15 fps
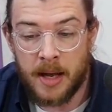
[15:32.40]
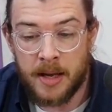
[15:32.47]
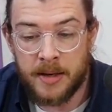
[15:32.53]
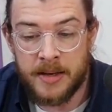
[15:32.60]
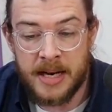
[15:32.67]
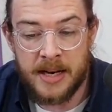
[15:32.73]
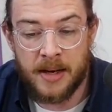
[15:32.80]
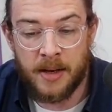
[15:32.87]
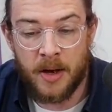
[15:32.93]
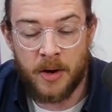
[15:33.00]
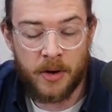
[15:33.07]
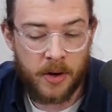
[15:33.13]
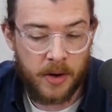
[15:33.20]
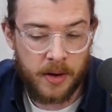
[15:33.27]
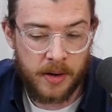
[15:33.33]
Needed
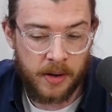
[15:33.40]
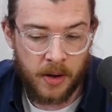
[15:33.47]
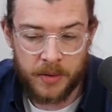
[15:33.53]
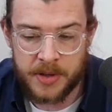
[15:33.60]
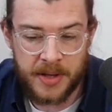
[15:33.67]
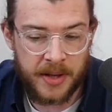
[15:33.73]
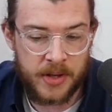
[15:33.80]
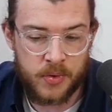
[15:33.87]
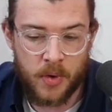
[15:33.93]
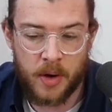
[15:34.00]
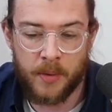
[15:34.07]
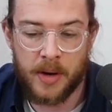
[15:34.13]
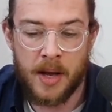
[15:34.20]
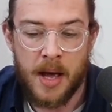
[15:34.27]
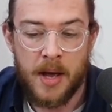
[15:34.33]
longer, loads of things wrong
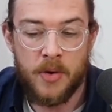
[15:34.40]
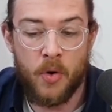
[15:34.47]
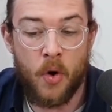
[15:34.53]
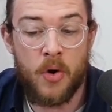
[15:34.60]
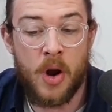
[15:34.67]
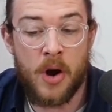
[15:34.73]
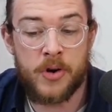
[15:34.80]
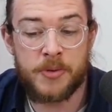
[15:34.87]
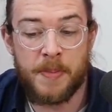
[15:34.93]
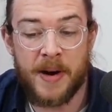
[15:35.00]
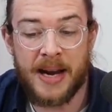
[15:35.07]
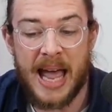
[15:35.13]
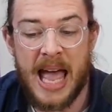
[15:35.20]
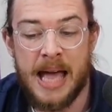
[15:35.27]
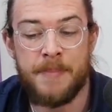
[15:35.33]
with it. Northern Irish
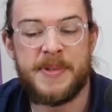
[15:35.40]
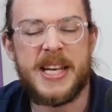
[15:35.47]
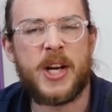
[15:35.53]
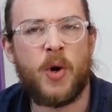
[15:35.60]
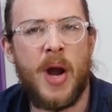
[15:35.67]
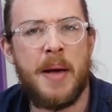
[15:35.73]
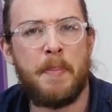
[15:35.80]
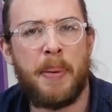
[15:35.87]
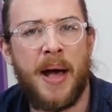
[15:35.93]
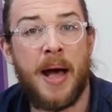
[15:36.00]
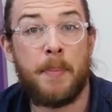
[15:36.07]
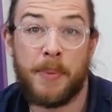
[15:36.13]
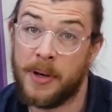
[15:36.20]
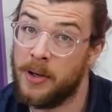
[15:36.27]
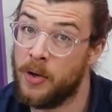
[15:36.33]
Mark, empty creme
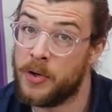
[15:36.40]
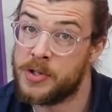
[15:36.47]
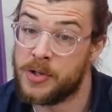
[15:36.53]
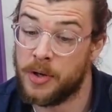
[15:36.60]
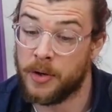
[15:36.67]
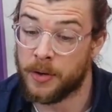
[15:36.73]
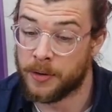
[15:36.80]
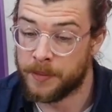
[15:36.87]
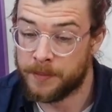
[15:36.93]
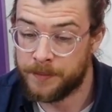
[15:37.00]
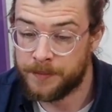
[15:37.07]
pap, but it looks good.